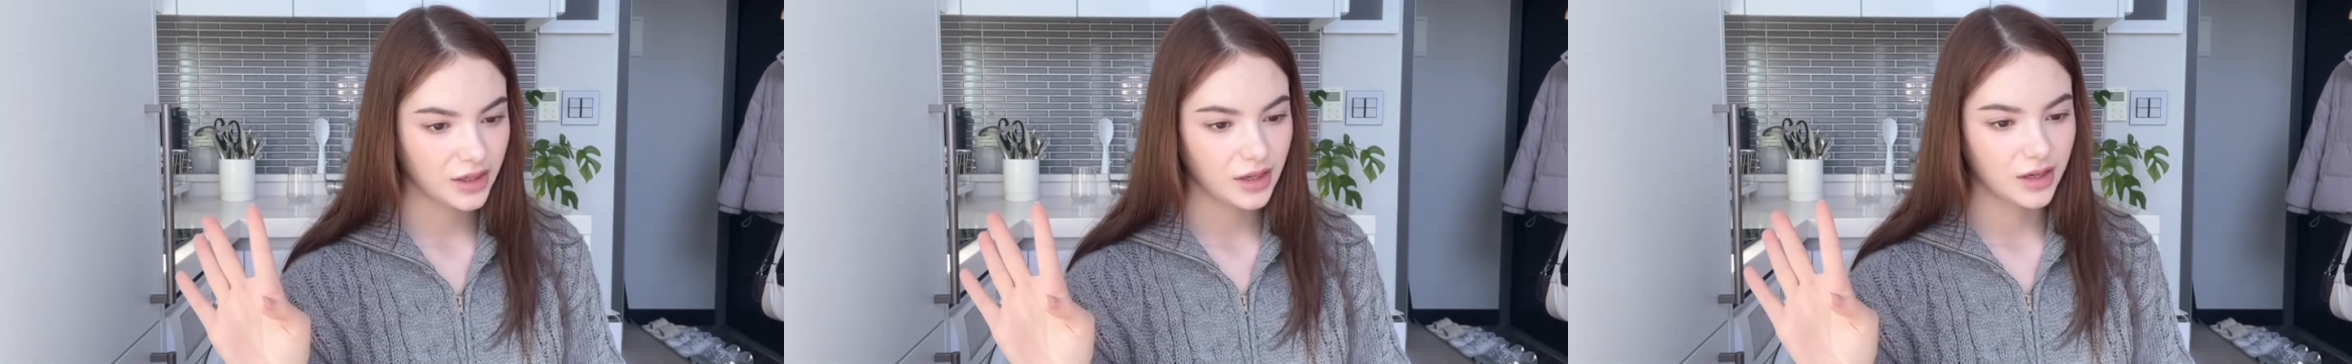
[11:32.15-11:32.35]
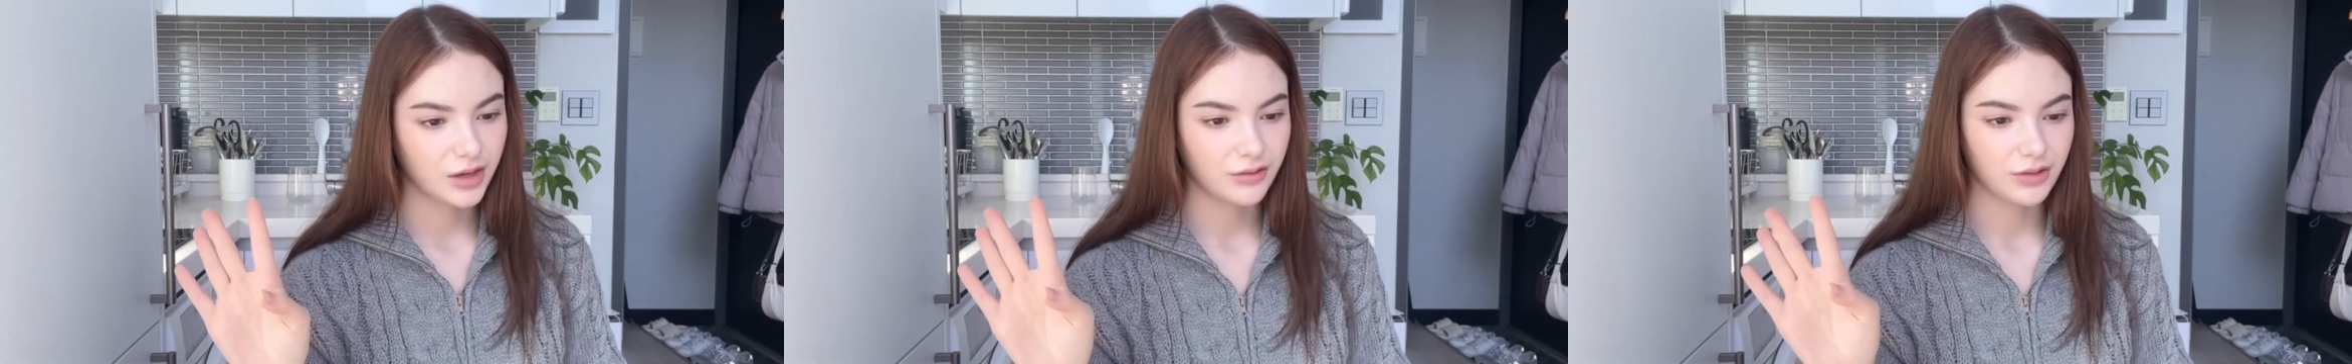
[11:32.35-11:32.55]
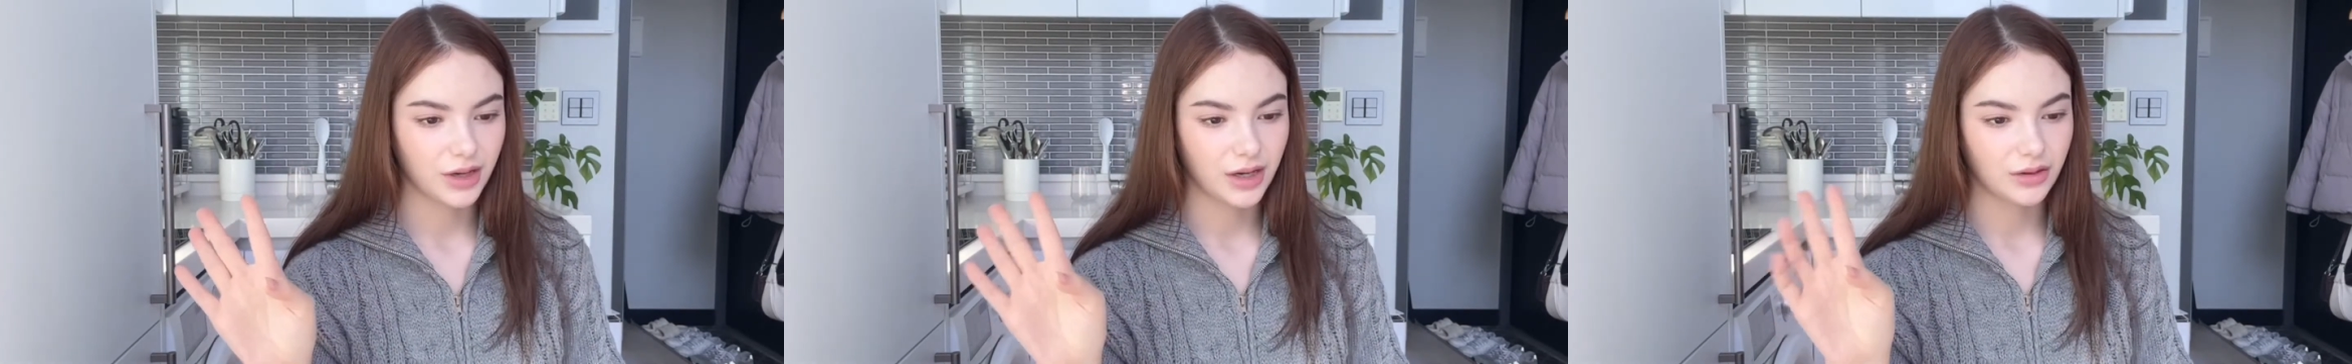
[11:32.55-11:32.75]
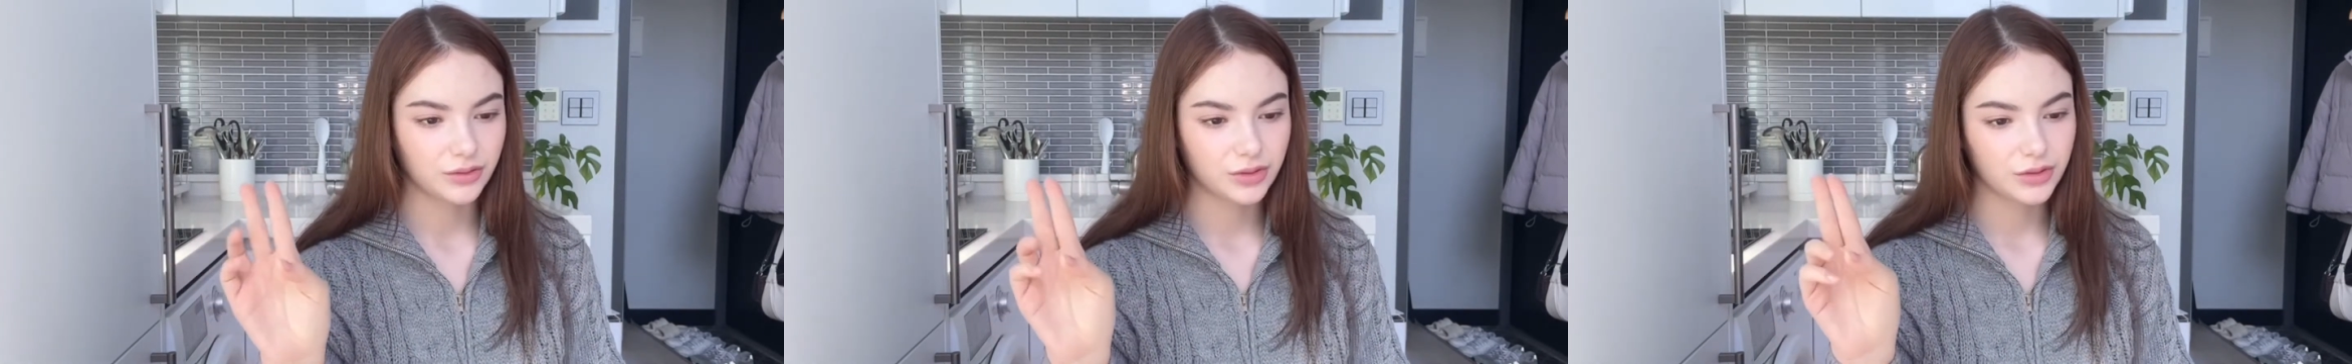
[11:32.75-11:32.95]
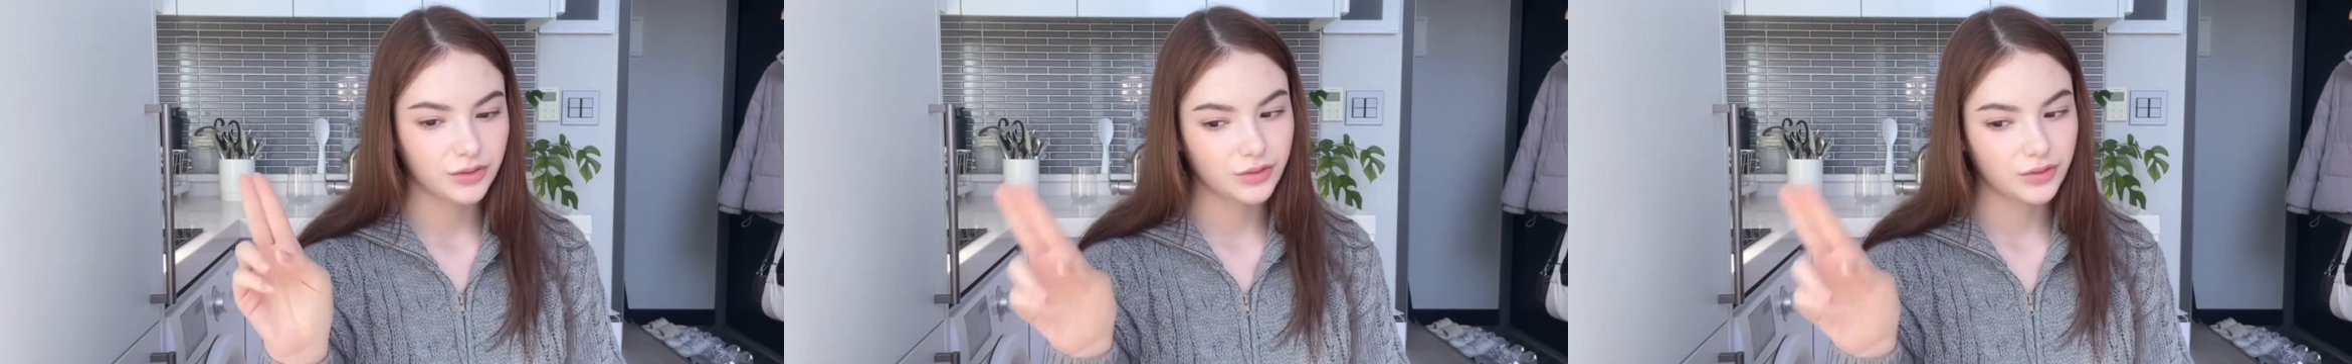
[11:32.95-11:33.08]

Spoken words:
around